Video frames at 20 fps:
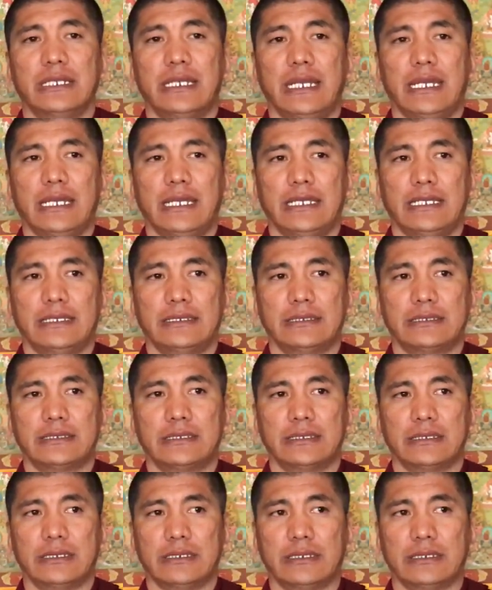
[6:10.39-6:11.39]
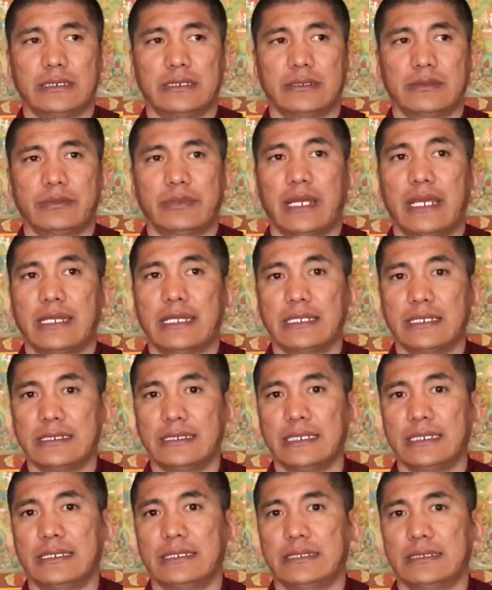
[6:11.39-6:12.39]
and rather
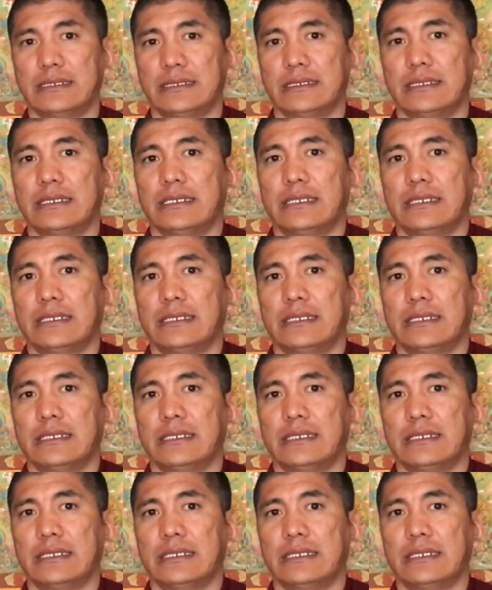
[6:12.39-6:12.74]
than